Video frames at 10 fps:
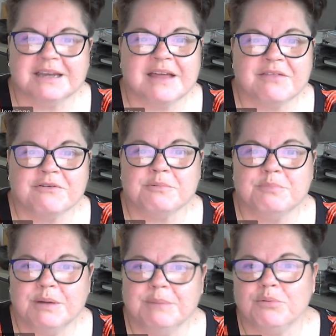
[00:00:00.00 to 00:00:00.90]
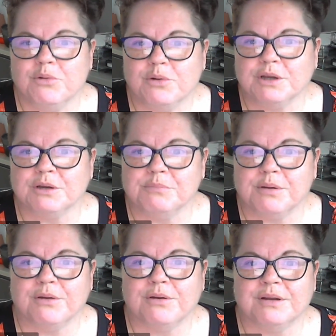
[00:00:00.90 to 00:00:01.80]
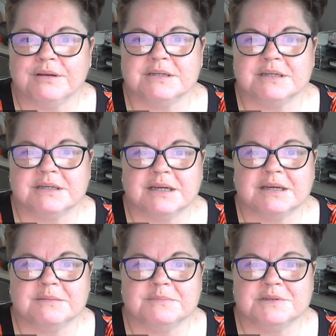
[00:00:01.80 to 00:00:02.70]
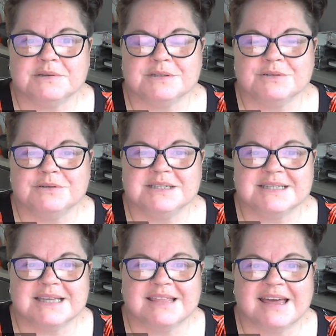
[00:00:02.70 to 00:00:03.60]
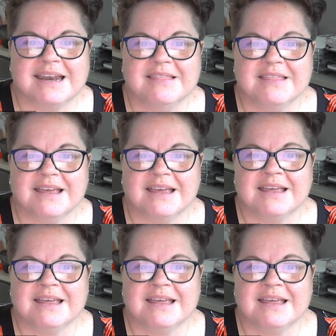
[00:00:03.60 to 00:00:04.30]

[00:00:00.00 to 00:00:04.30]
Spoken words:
another important component. So it's good to see that in there.